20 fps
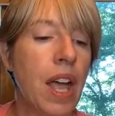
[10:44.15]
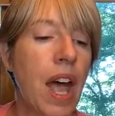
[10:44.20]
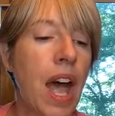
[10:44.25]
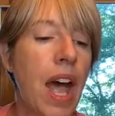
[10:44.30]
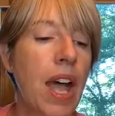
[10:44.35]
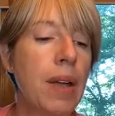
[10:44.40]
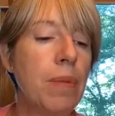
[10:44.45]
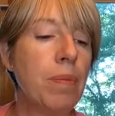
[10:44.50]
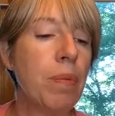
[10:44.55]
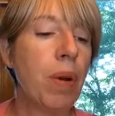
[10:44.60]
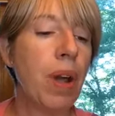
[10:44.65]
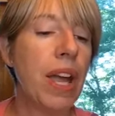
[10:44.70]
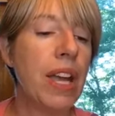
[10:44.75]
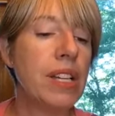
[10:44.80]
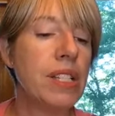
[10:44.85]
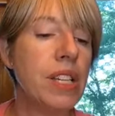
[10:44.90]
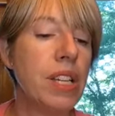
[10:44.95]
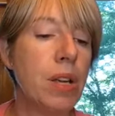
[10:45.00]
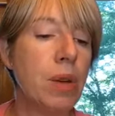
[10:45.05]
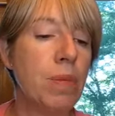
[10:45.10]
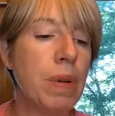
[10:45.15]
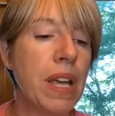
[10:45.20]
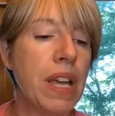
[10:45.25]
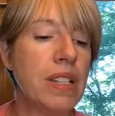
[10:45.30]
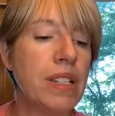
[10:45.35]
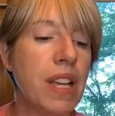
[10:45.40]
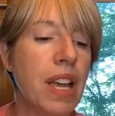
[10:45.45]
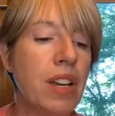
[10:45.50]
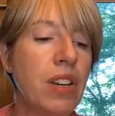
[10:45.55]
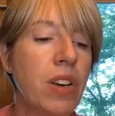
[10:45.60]
I am praying to you
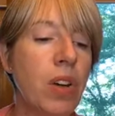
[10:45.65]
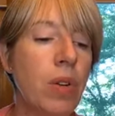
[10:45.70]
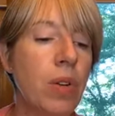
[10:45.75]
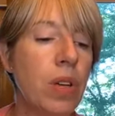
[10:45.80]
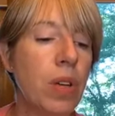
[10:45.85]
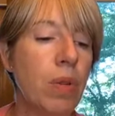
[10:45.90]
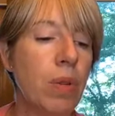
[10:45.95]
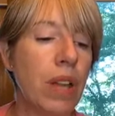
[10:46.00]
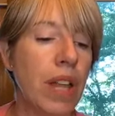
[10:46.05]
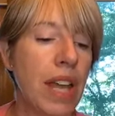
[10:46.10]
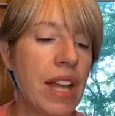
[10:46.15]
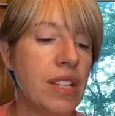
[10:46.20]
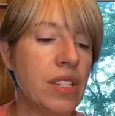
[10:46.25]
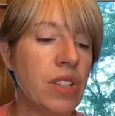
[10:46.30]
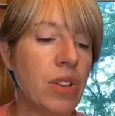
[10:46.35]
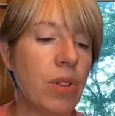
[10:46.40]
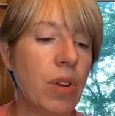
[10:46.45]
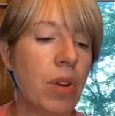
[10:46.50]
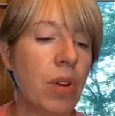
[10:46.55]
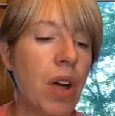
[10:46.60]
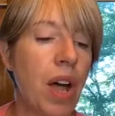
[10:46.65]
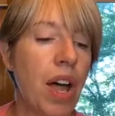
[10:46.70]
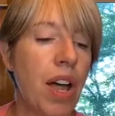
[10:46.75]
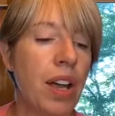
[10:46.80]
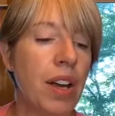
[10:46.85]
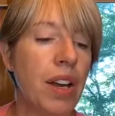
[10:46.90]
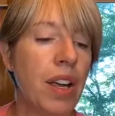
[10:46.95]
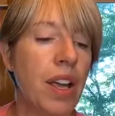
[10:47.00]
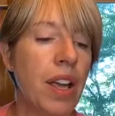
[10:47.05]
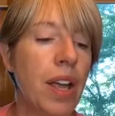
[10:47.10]
because I know you will answer, O
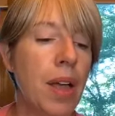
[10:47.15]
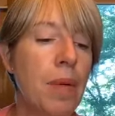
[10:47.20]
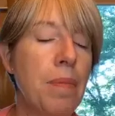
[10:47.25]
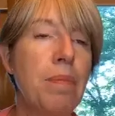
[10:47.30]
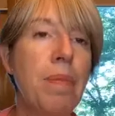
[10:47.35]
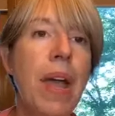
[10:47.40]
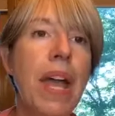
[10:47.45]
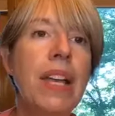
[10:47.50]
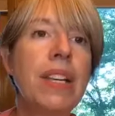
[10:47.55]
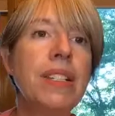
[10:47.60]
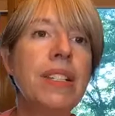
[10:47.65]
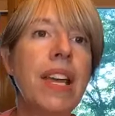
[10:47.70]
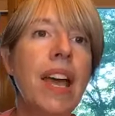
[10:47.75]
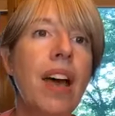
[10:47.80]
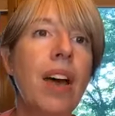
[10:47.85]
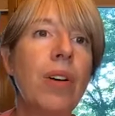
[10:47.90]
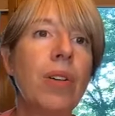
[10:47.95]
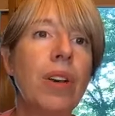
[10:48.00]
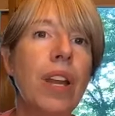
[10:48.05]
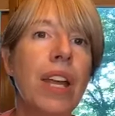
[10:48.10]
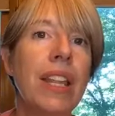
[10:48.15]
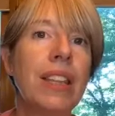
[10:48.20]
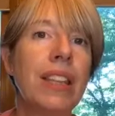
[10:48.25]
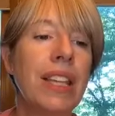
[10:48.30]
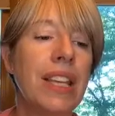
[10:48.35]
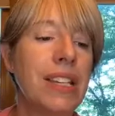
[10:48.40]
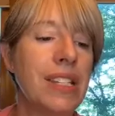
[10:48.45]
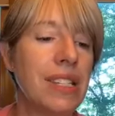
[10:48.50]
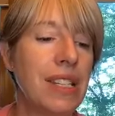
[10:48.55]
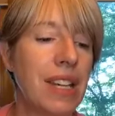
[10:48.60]
God. Bend down and
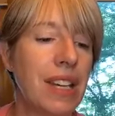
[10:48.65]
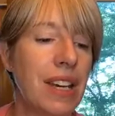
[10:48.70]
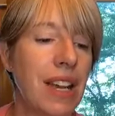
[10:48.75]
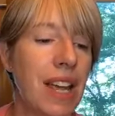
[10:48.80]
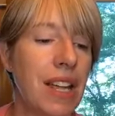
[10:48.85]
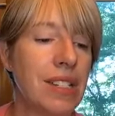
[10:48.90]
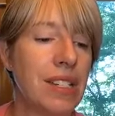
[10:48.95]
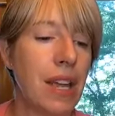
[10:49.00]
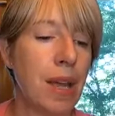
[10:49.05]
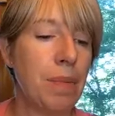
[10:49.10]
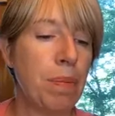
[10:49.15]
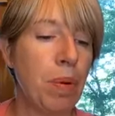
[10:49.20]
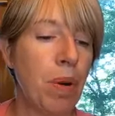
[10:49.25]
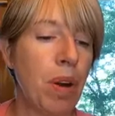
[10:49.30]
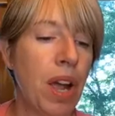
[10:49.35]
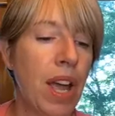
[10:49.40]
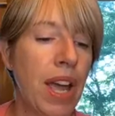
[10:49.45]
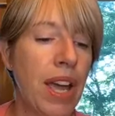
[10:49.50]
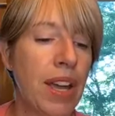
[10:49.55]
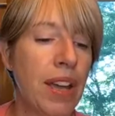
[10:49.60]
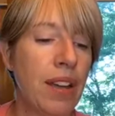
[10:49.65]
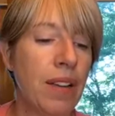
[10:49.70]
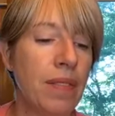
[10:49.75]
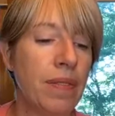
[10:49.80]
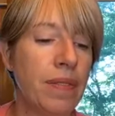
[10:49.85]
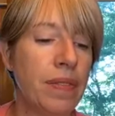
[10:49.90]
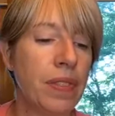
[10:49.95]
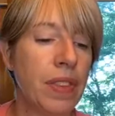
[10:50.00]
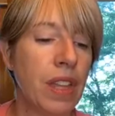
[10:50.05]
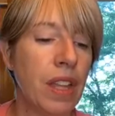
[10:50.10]
listen as I pray.
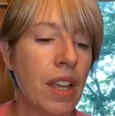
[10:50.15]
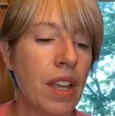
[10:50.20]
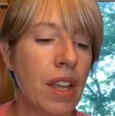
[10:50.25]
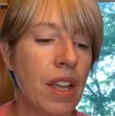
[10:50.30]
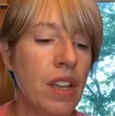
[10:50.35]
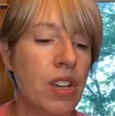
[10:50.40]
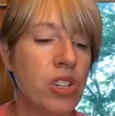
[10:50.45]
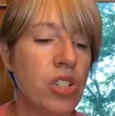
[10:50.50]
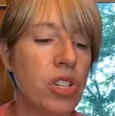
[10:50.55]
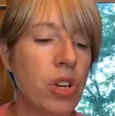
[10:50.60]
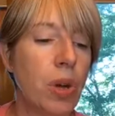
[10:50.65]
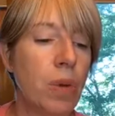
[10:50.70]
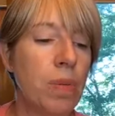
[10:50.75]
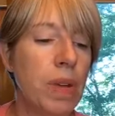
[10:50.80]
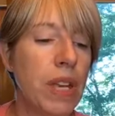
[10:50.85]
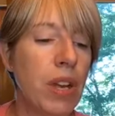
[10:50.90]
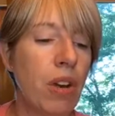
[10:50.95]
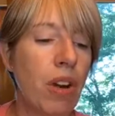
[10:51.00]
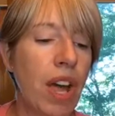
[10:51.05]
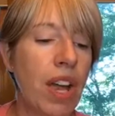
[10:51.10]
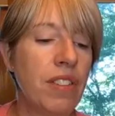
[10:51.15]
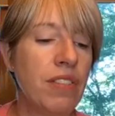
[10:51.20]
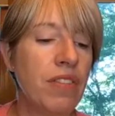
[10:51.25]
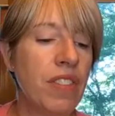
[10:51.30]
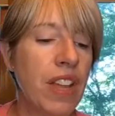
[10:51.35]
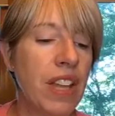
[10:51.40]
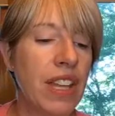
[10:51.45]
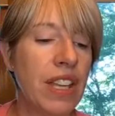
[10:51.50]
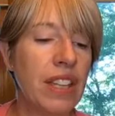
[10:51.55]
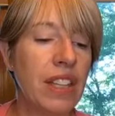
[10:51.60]
Show me your
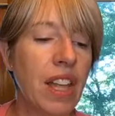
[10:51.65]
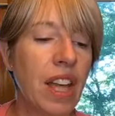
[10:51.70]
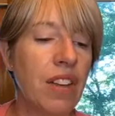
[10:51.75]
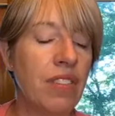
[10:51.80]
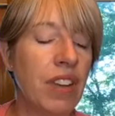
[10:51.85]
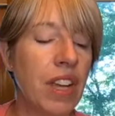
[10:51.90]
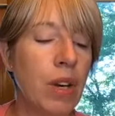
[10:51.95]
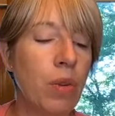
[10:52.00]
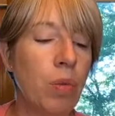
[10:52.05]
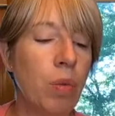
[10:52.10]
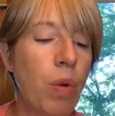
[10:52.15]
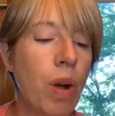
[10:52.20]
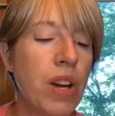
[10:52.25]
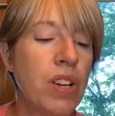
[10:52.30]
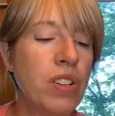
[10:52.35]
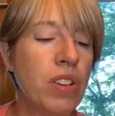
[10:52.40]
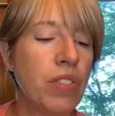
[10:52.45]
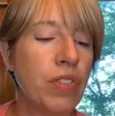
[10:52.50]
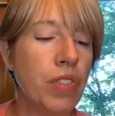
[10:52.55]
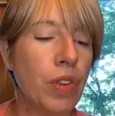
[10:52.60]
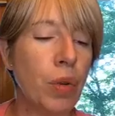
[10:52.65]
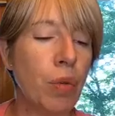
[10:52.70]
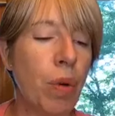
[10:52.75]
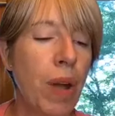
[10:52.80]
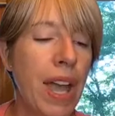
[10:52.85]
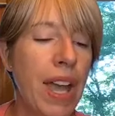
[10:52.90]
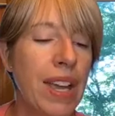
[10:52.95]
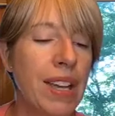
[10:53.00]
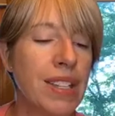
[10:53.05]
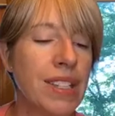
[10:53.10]
unfailing love in wonderful
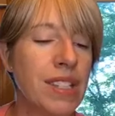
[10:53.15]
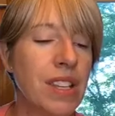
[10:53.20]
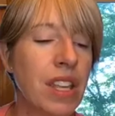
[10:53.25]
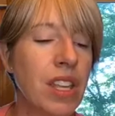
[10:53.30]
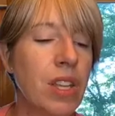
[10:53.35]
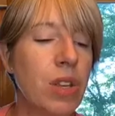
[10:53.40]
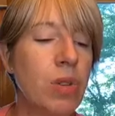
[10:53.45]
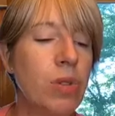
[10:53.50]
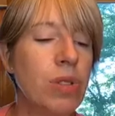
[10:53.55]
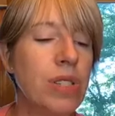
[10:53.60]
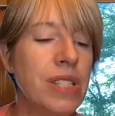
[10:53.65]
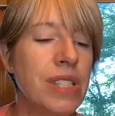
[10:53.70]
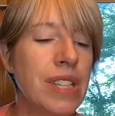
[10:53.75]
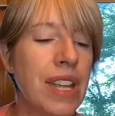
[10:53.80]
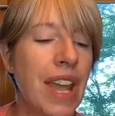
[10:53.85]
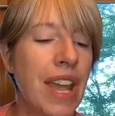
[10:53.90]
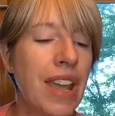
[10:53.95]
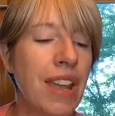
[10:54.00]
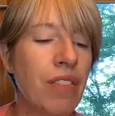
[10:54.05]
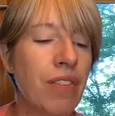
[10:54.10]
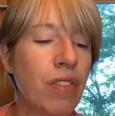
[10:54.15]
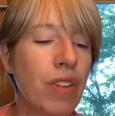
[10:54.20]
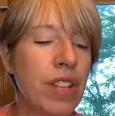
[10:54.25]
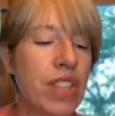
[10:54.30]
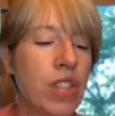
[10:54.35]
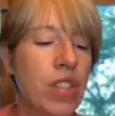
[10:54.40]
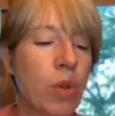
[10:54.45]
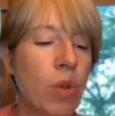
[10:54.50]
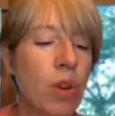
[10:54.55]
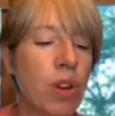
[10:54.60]
ways. You save with
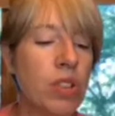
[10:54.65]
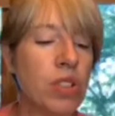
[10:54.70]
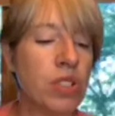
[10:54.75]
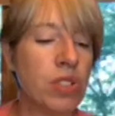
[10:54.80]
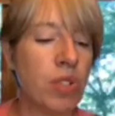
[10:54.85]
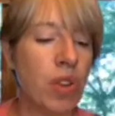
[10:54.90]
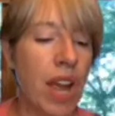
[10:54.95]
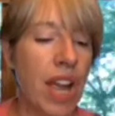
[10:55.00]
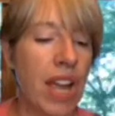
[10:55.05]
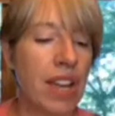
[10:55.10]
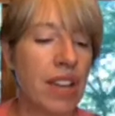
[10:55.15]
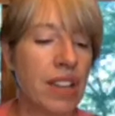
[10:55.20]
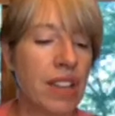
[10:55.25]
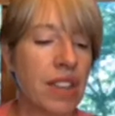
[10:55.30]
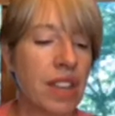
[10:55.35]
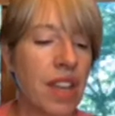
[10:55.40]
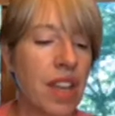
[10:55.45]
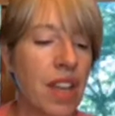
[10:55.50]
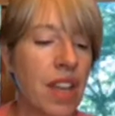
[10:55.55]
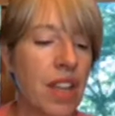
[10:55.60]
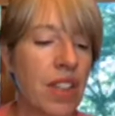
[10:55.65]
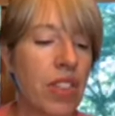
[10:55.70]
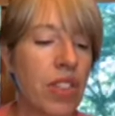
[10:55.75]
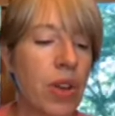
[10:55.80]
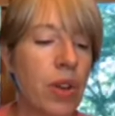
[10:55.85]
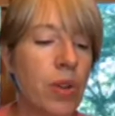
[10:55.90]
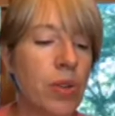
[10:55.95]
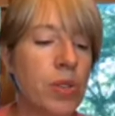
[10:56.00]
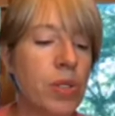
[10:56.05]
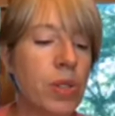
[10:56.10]
your strength
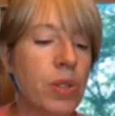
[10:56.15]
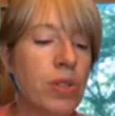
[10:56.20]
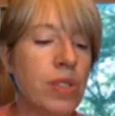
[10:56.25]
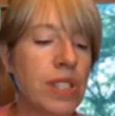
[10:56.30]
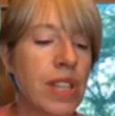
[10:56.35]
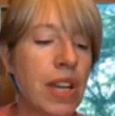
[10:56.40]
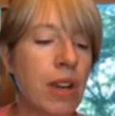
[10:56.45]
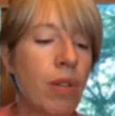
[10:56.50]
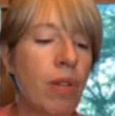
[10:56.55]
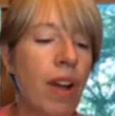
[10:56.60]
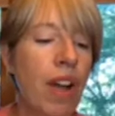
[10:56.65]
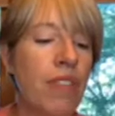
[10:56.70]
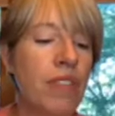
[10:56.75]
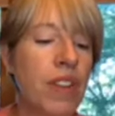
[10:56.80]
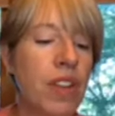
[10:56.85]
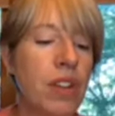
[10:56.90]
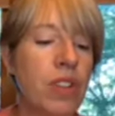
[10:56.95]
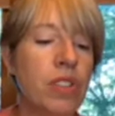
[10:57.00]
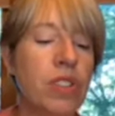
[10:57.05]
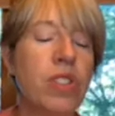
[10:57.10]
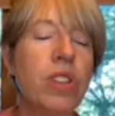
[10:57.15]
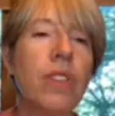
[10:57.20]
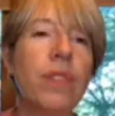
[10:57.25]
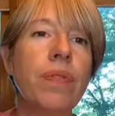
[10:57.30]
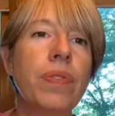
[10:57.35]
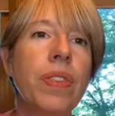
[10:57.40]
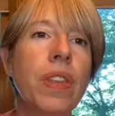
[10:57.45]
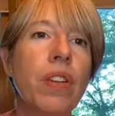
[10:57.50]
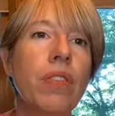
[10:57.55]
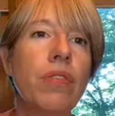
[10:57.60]
those who seek refuge
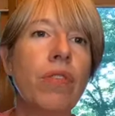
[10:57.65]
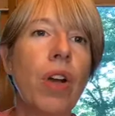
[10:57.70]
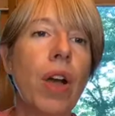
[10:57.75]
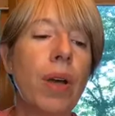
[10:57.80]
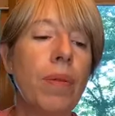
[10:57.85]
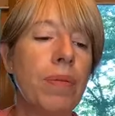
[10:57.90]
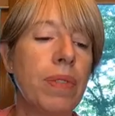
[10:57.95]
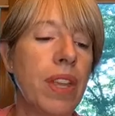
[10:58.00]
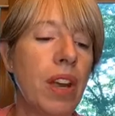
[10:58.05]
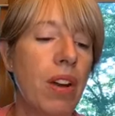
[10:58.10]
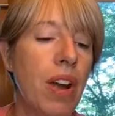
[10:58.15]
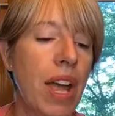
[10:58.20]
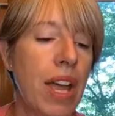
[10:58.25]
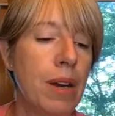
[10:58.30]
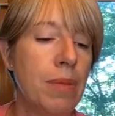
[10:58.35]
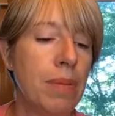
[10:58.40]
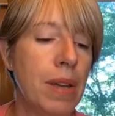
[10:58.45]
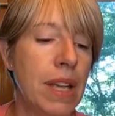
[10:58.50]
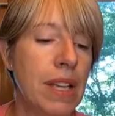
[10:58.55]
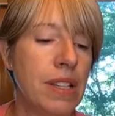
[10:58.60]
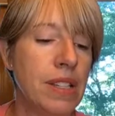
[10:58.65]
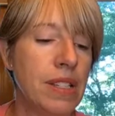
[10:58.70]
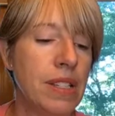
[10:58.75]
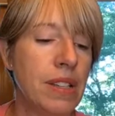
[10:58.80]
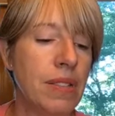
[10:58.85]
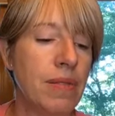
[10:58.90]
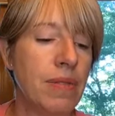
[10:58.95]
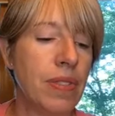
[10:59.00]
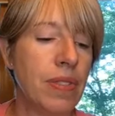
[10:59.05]
from their enemies.